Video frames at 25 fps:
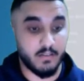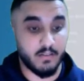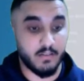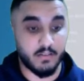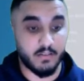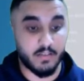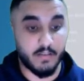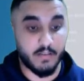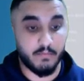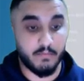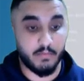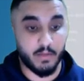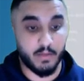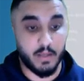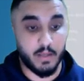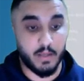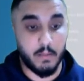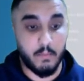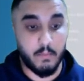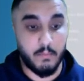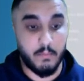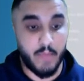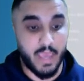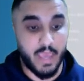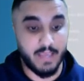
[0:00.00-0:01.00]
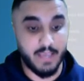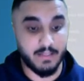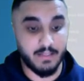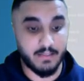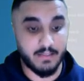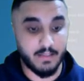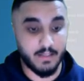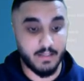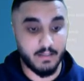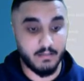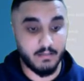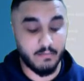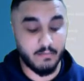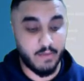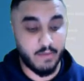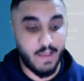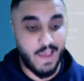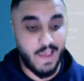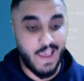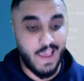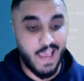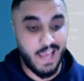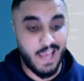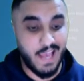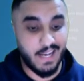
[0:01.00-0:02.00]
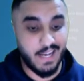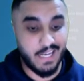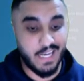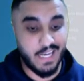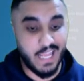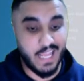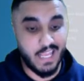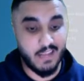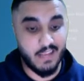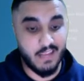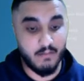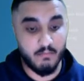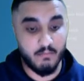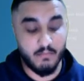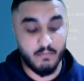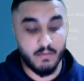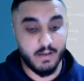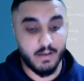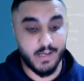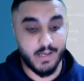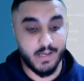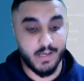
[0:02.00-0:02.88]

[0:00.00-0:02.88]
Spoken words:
Just simply paste it, add a name,